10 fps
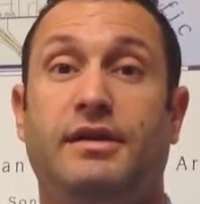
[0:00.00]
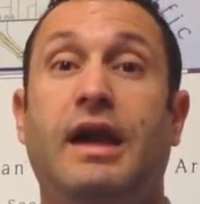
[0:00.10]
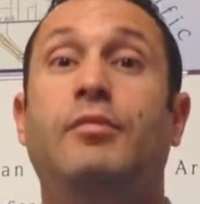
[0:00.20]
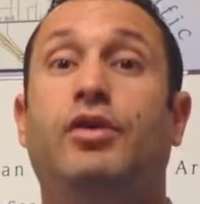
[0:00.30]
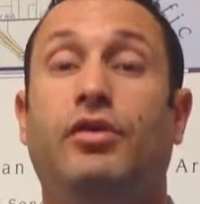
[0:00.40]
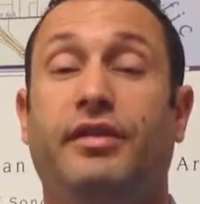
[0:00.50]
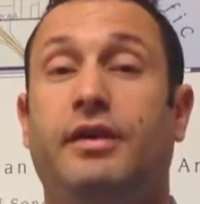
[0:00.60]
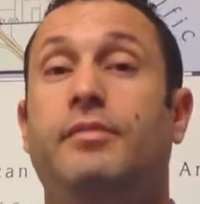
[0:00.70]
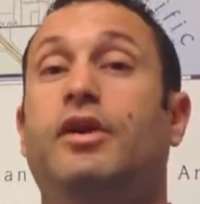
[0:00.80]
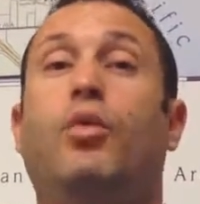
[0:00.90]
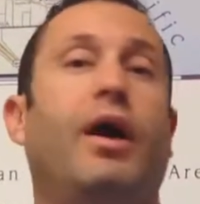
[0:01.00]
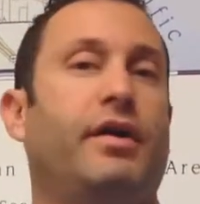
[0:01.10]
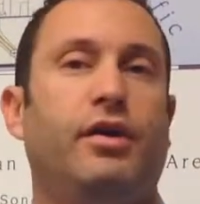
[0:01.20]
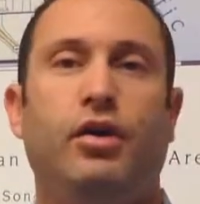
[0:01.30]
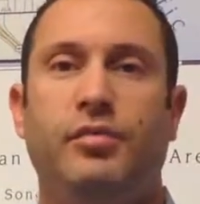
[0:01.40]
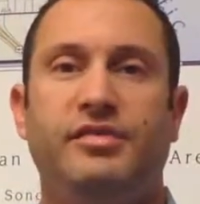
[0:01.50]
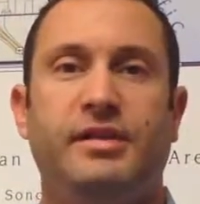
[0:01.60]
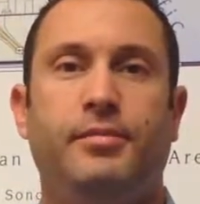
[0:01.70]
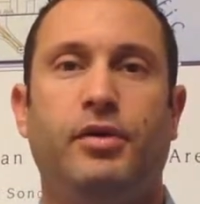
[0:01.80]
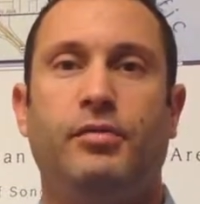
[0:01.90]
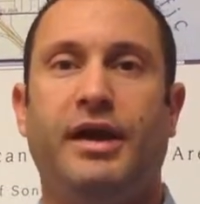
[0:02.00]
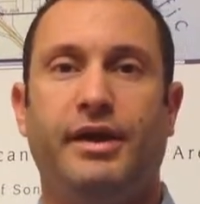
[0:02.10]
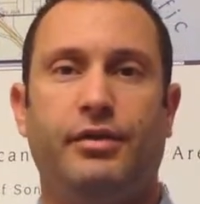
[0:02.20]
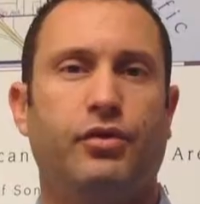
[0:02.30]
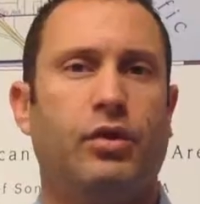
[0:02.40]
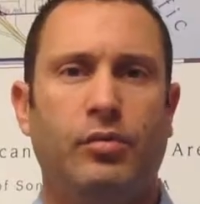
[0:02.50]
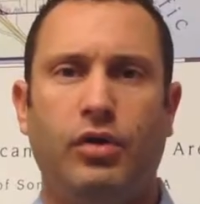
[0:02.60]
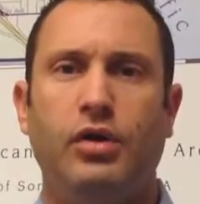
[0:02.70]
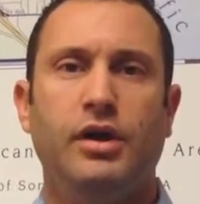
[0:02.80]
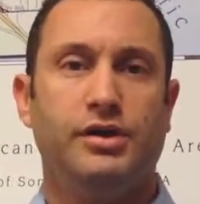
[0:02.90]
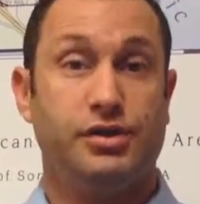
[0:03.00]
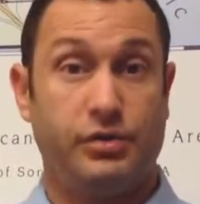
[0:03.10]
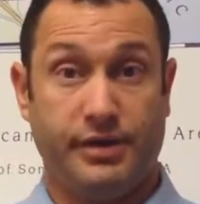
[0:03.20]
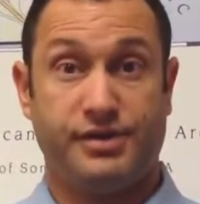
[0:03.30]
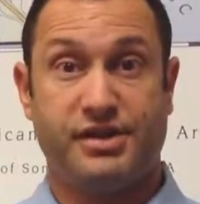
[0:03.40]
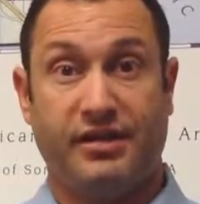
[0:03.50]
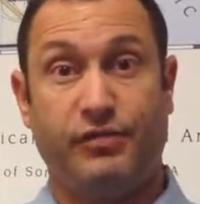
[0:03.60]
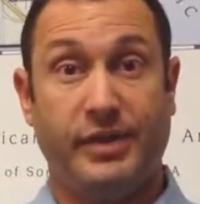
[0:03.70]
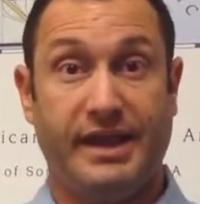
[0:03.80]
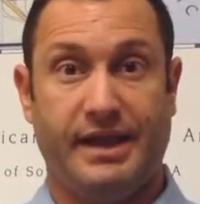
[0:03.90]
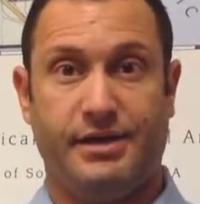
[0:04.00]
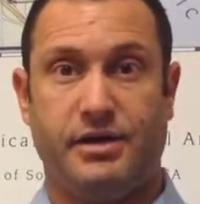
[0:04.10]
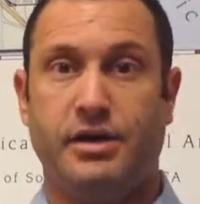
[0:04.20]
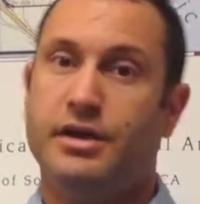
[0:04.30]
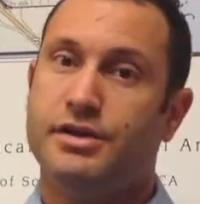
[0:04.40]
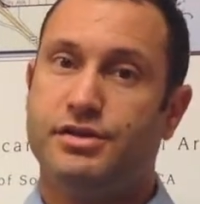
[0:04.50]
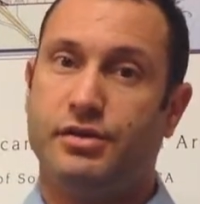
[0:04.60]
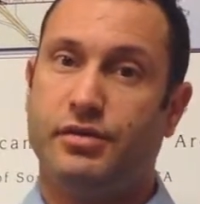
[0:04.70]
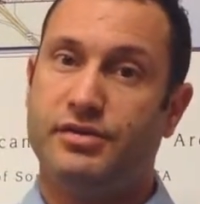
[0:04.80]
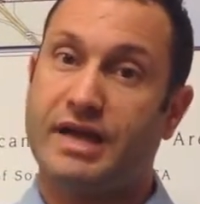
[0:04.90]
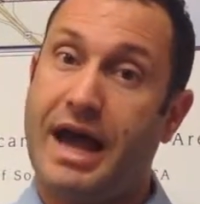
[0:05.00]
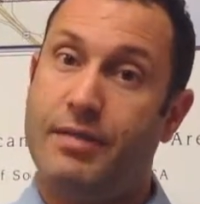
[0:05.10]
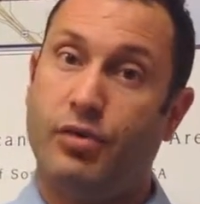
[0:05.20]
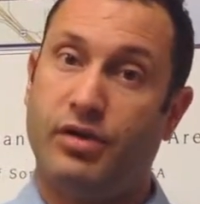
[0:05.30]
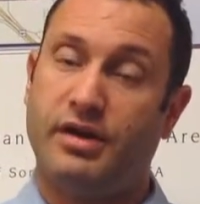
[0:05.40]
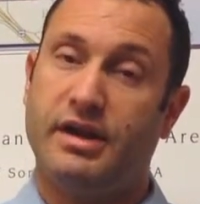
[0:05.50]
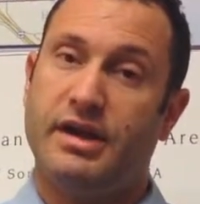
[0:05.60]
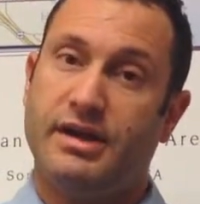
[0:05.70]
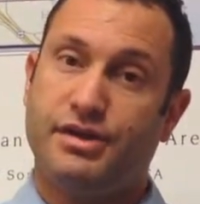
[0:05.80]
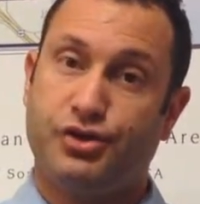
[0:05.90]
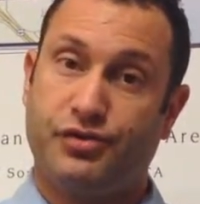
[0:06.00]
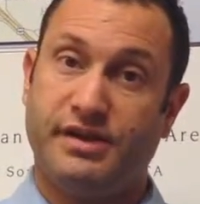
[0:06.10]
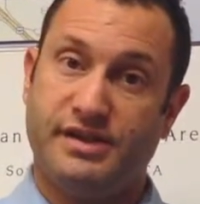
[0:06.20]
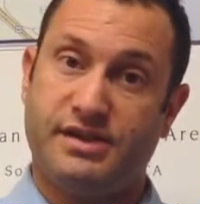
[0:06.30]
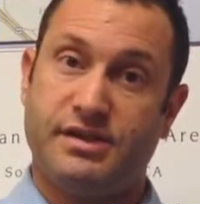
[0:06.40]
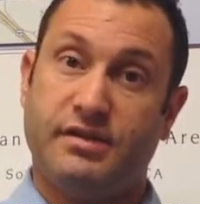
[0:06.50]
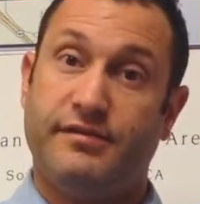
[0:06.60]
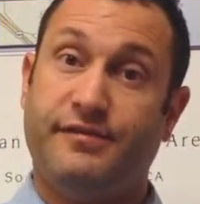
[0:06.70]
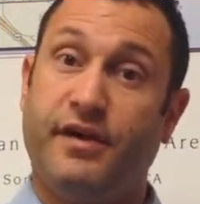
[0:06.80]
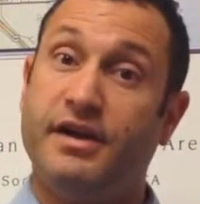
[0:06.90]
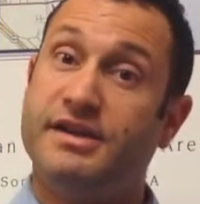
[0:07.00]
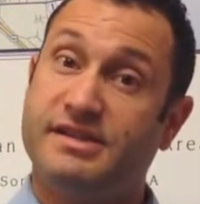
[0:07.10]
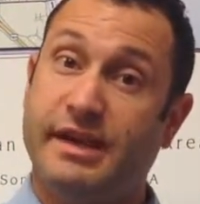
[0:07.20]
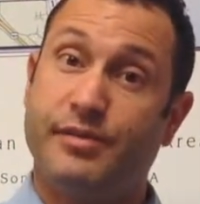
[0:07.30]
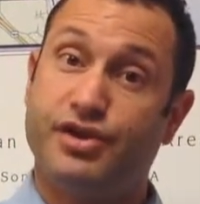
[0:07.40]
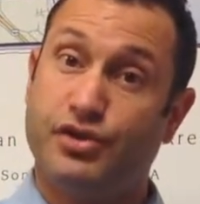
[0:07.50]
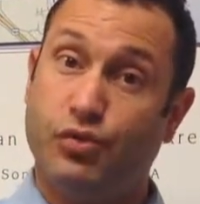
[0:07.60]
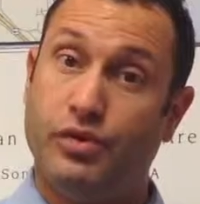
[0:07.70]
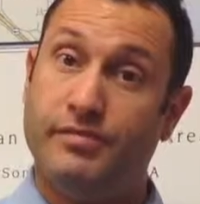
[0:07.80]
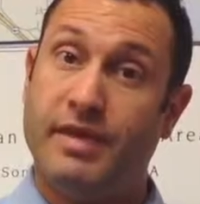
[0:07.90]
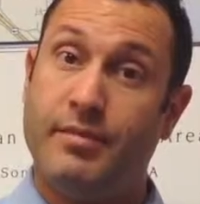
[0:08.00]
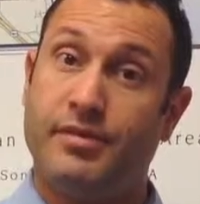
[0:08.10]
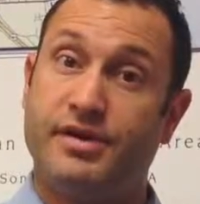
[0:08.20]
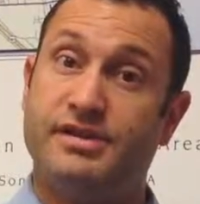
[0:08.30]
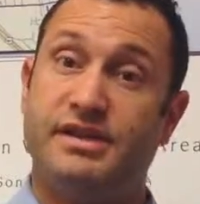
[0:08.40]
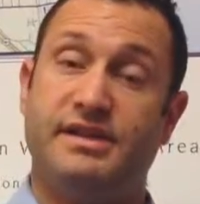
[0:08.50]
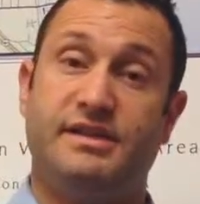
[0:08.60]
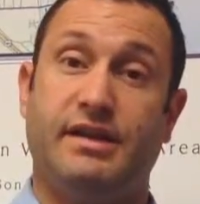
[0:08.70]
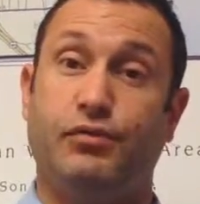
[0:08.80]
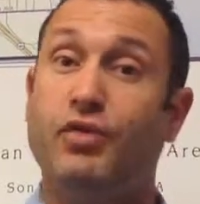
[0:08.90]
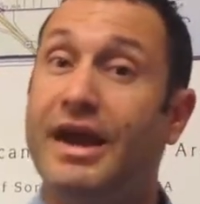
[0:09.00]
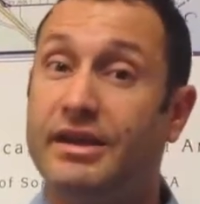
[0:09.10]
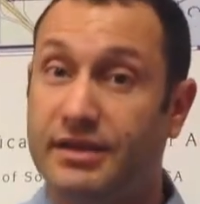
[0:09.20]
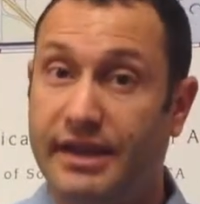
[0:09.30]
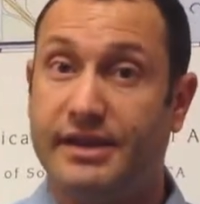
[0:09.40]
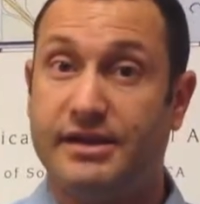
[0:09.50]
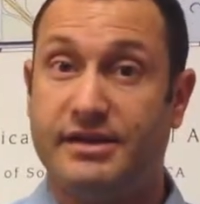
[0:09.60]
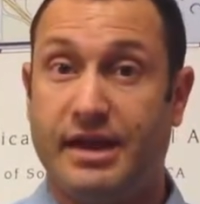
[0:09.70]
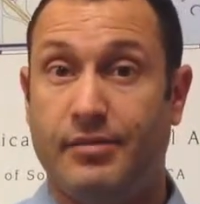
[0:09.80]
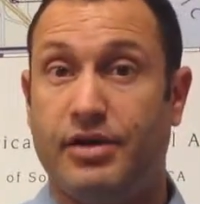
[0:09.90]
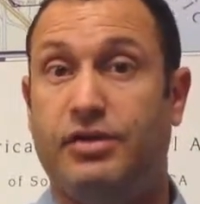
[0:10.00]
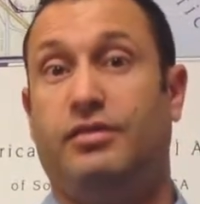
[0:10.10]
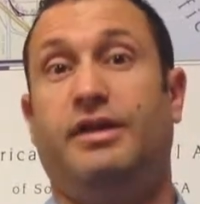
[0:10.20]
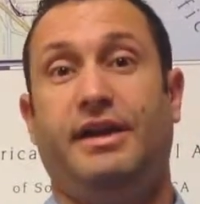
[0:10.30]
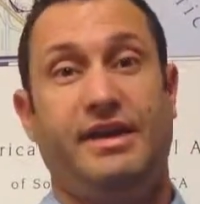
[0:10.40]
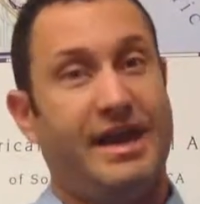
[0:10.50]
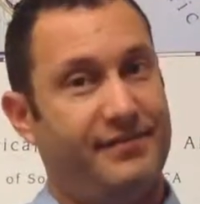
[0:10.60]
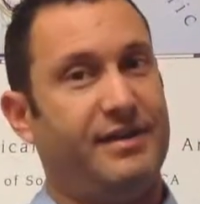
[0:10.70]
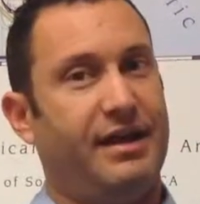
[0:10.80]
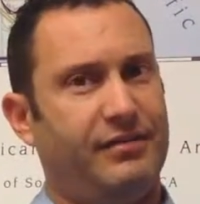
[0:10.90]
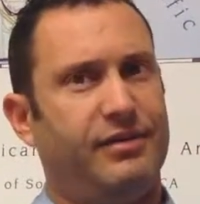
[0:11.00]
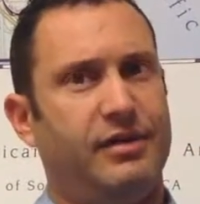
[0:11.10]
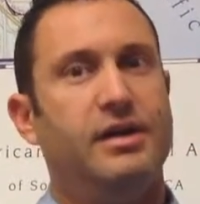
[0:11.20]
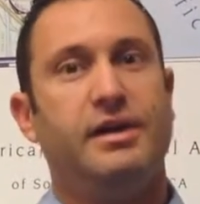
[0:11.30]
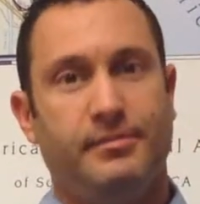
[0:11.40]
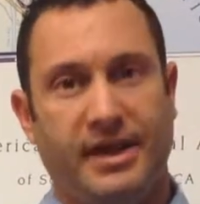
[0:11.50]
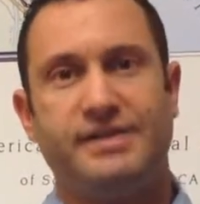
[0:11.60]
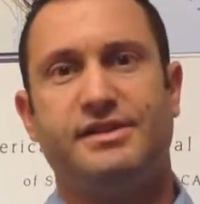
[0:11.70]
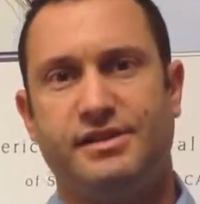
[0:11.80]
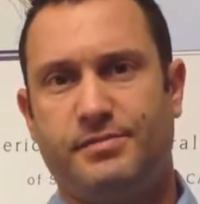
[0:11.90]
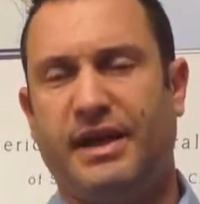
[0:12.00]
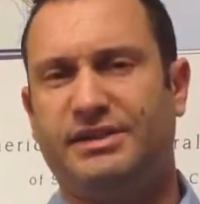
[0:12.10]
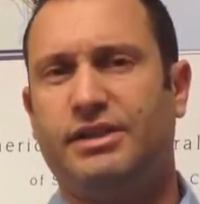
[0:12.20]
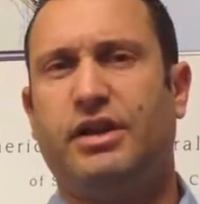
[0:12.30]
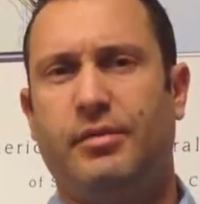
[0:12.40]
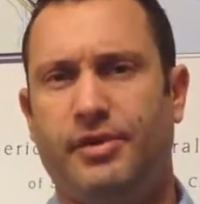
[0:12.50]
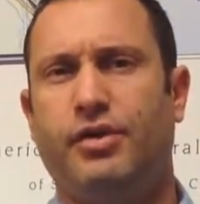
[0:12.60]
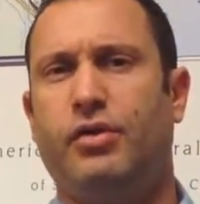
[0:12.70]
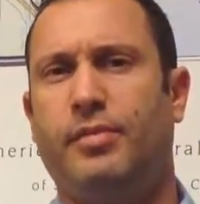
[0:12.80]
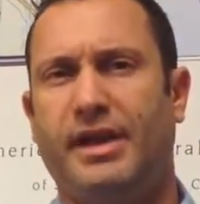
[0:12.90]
chemical that can be acquired at Home Depot by your normal do-it-yourself weekender. So Tyborg treats fungus damage to wood members. It's a regulated chemical, and you have to have a pest inspection company or a